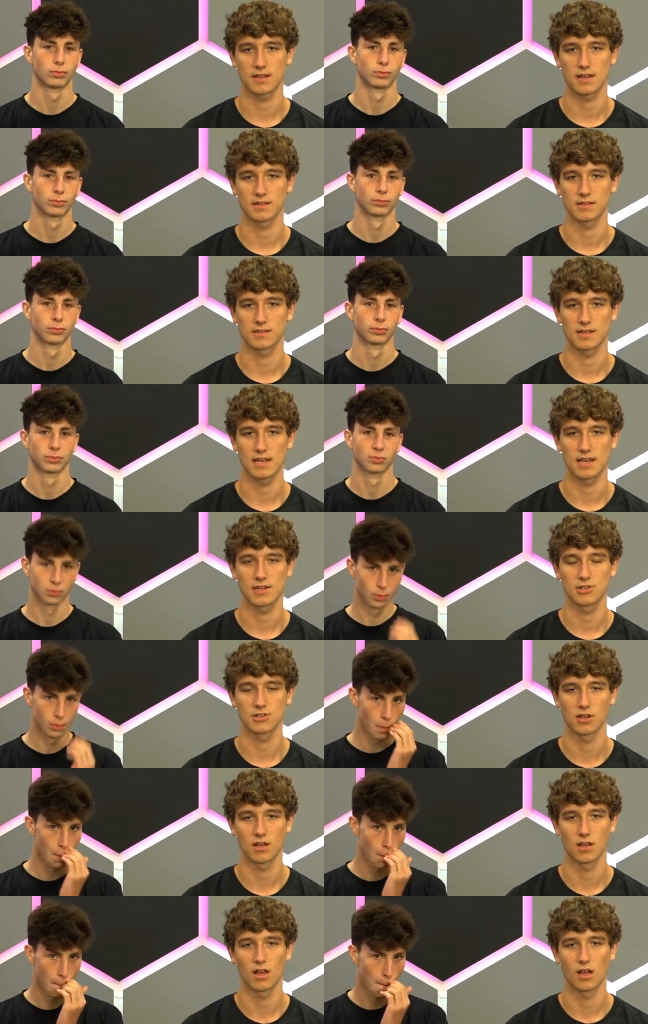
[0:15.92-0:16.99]
Speaker 1: on
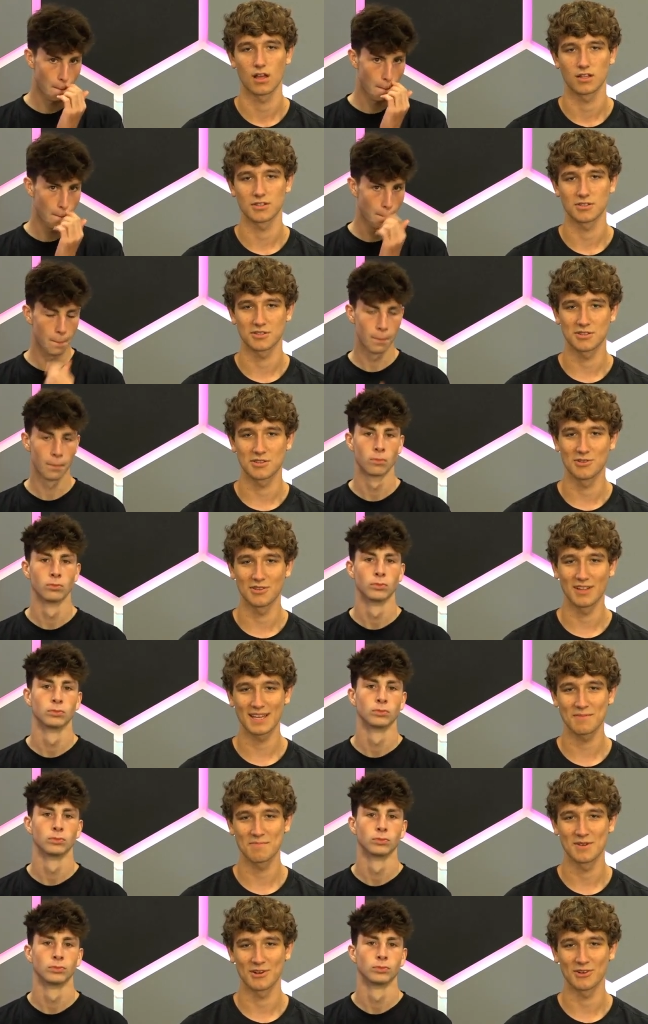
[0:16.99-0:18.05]
stage? Do you
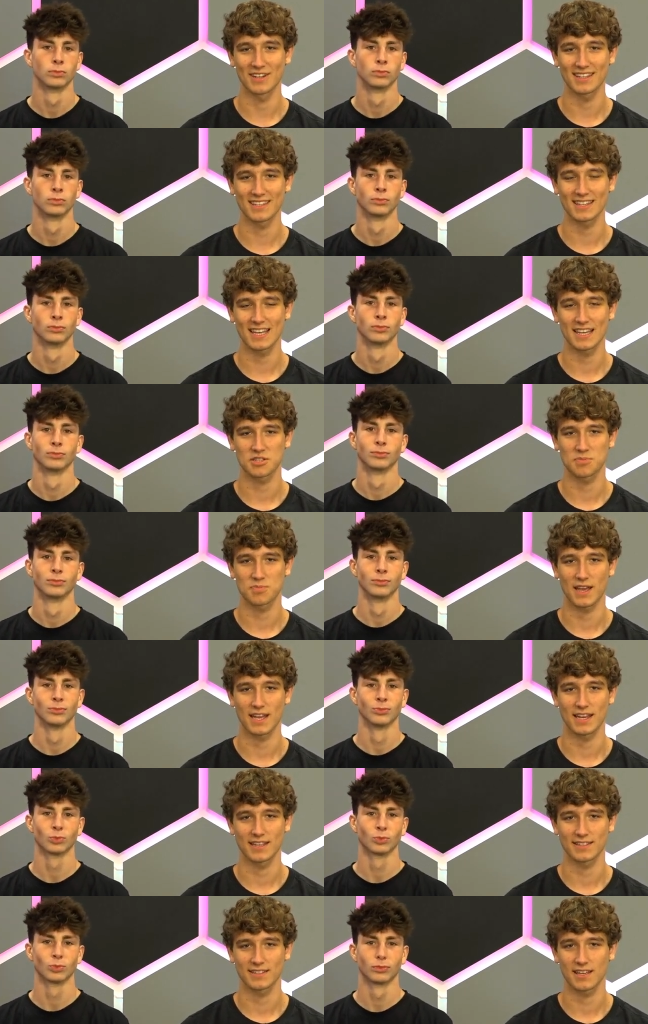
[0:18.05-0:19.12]
like building things,
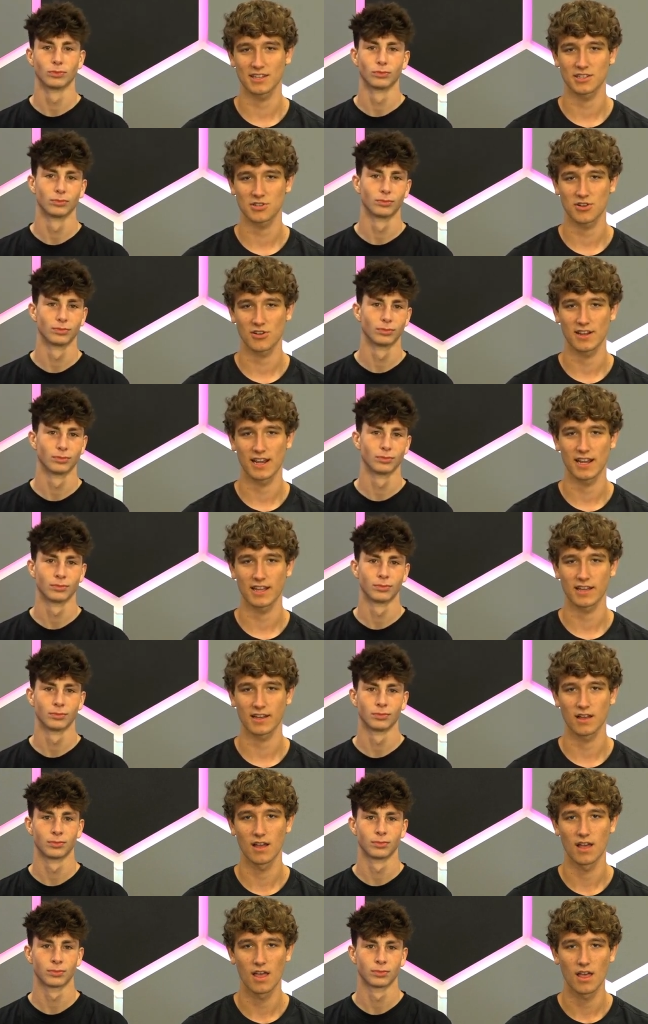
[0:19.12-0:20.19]
painting things,
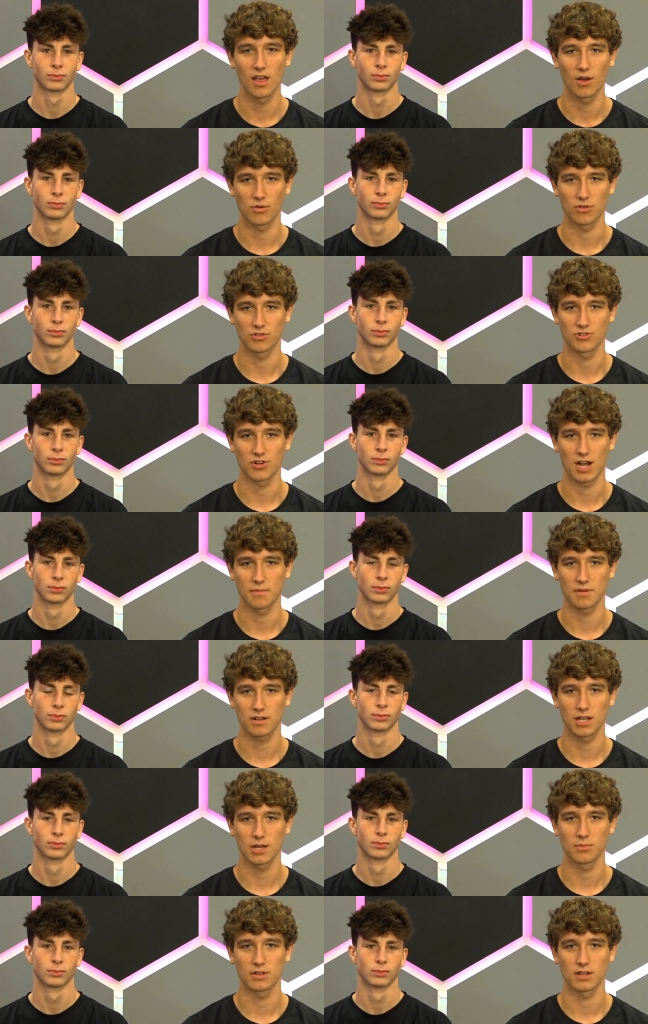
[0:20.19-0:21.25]
creating? Well, Drama
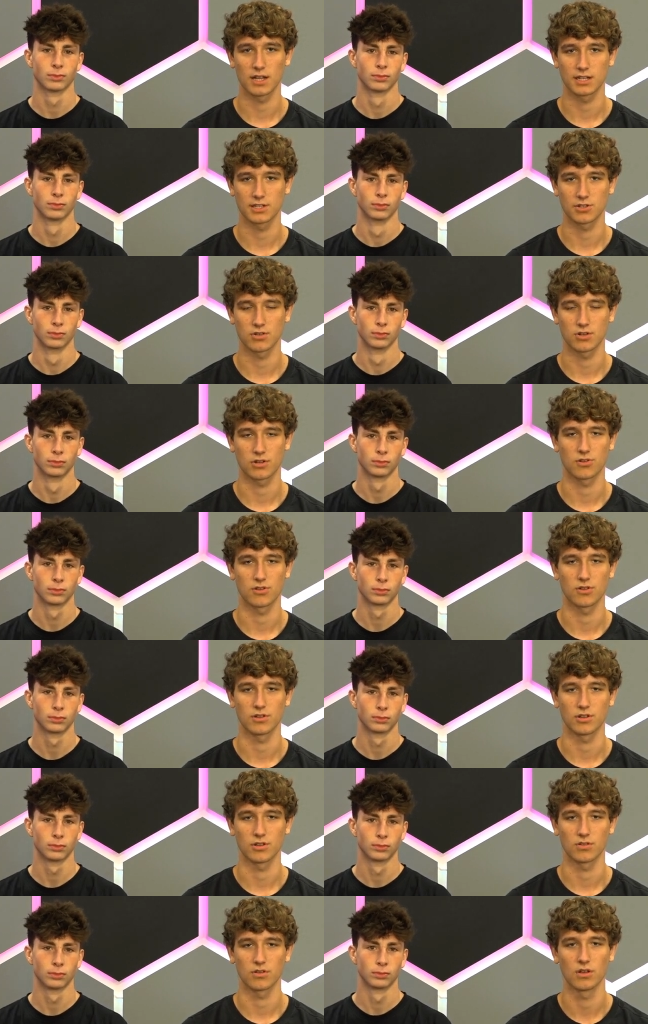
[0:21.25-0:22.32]
Club would like to
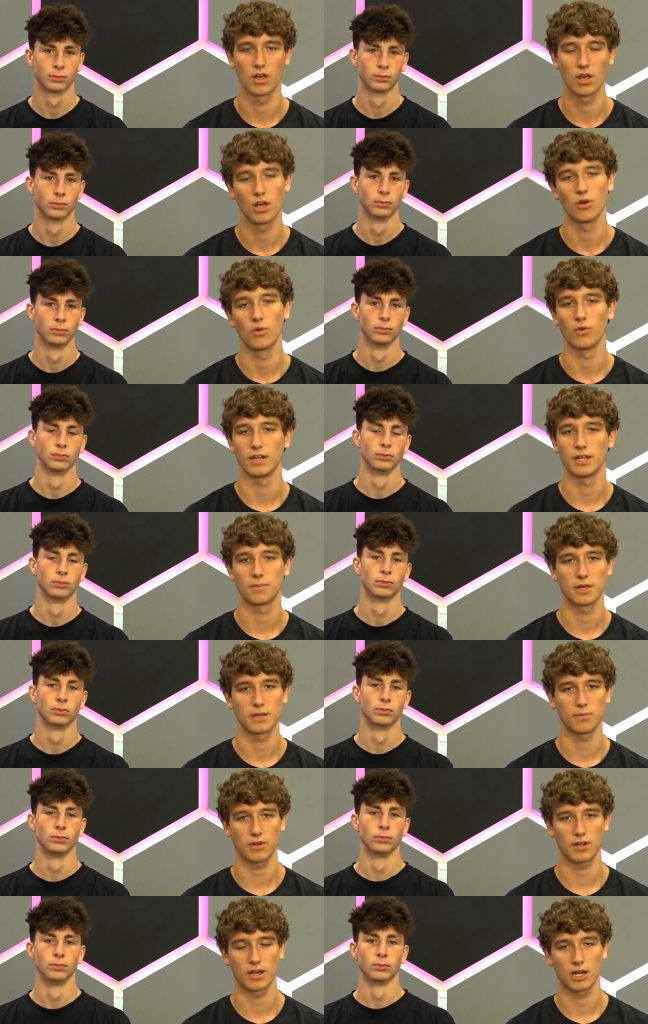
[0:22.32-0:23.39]
recruit you. We need
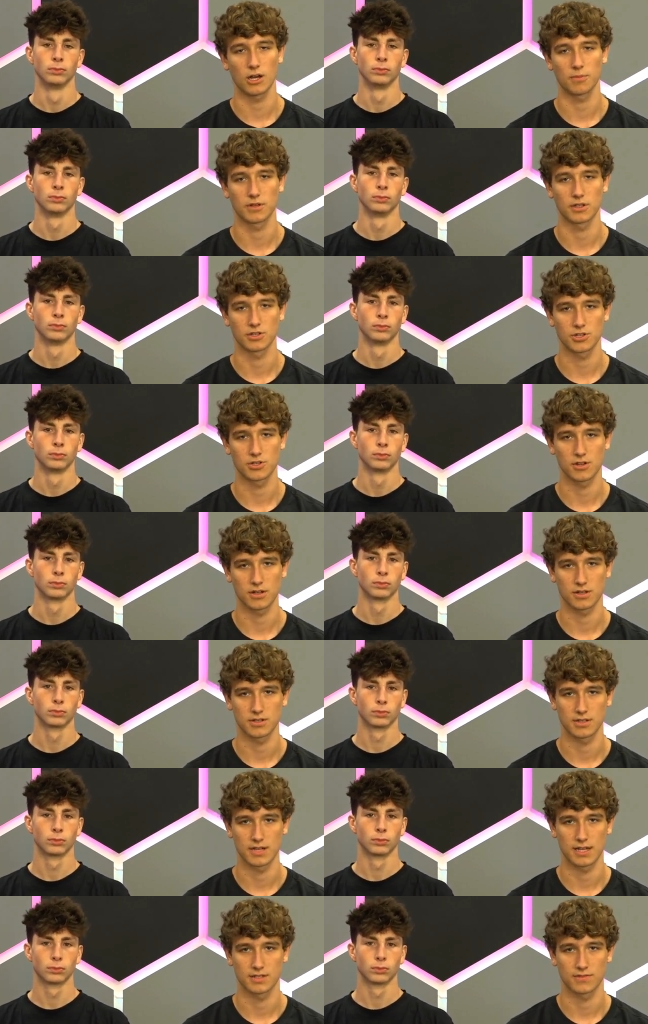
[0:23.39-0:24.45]
people to help construct
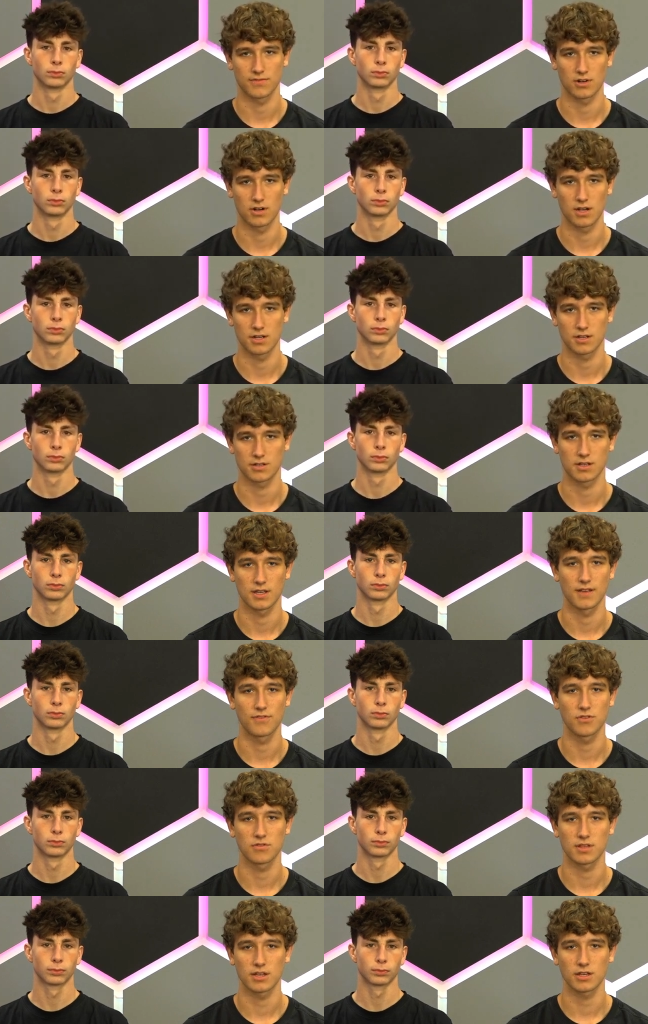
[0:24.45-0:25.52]
sets for us.
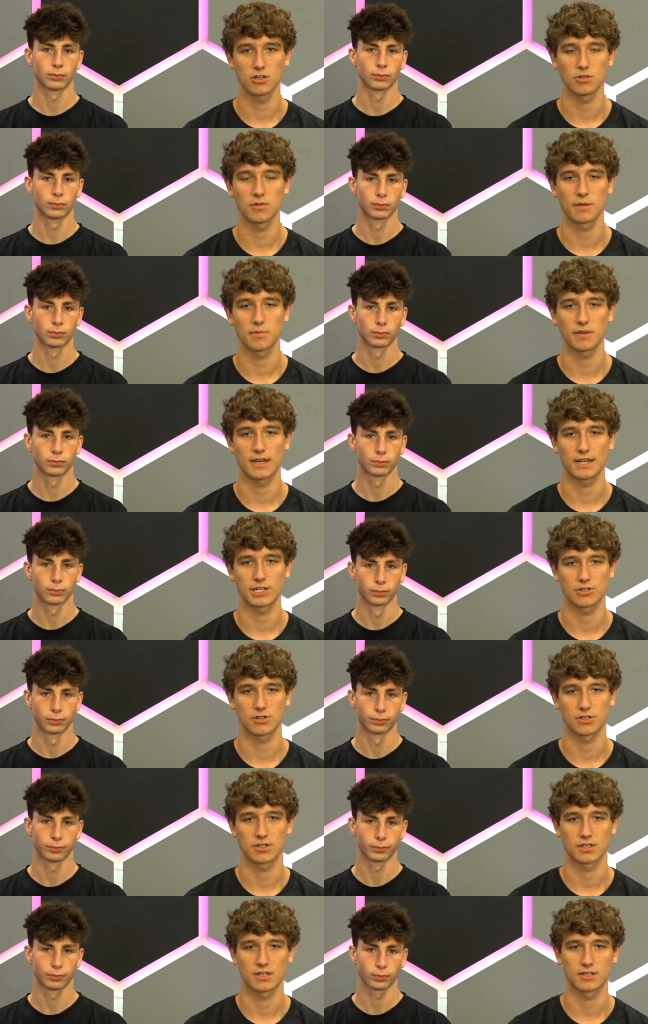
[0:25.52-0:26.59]
If you think you might be
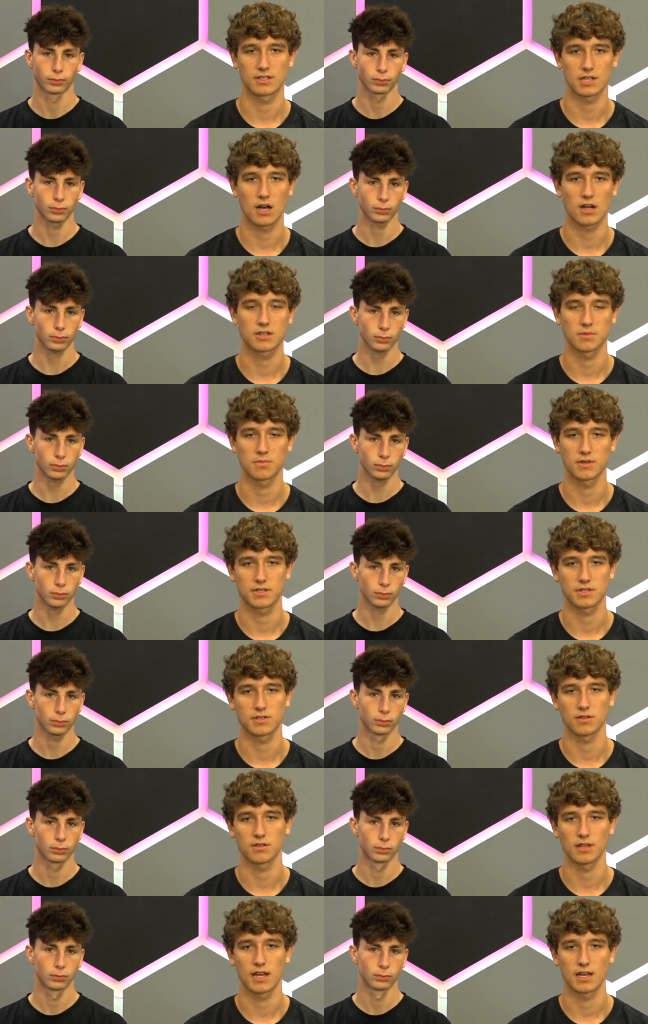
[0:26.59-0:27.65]
interested, talk to
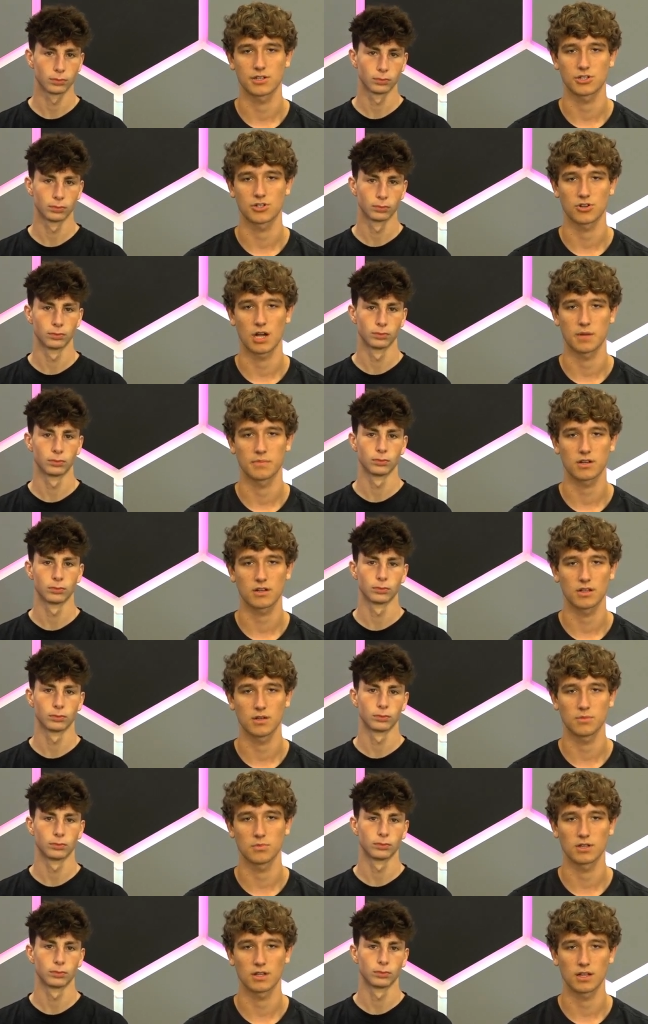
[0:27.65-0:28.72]
Mr. Less. Drama
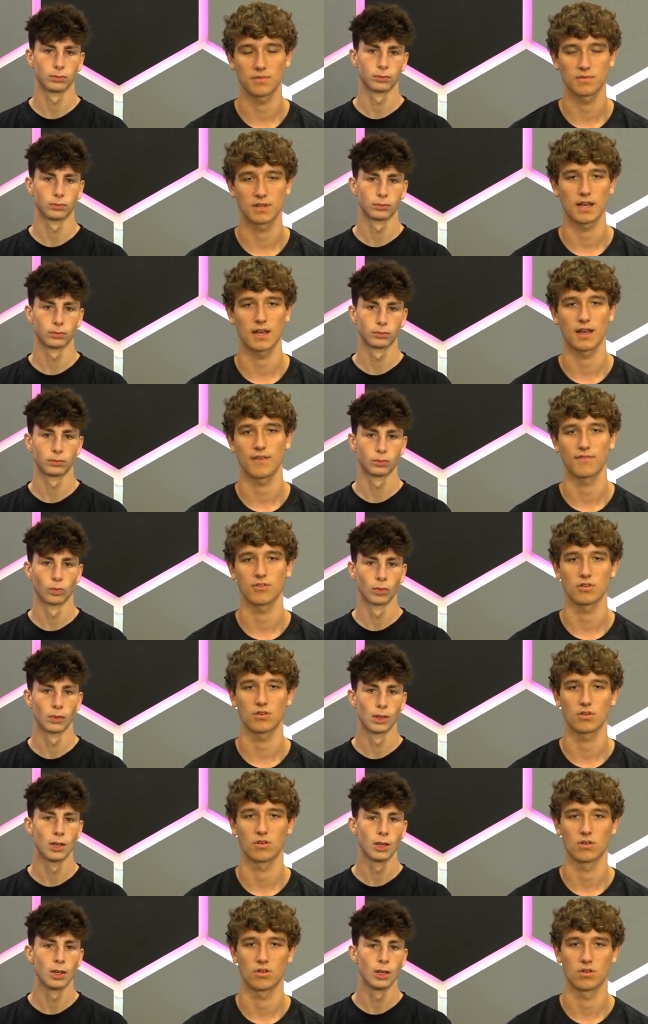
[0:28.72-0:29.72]
Club would love to have you